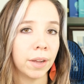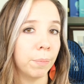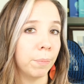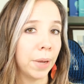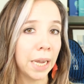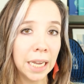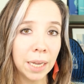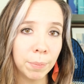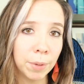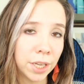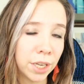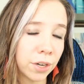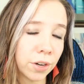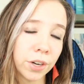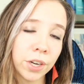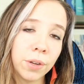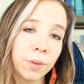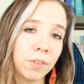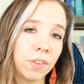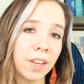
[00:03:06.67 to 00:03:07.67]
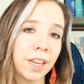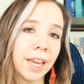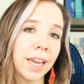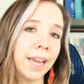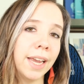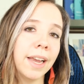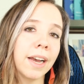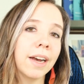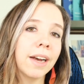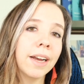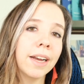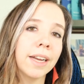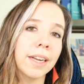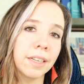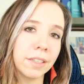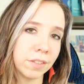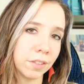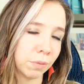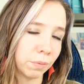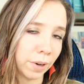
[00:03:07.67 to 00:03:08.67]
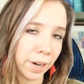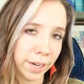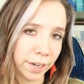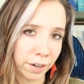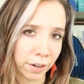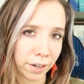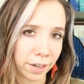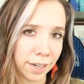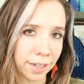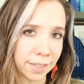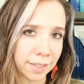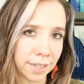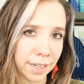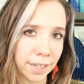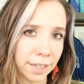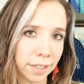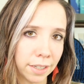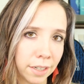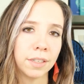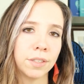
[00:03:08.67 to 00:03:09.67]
Maybe you're using AI to write your content.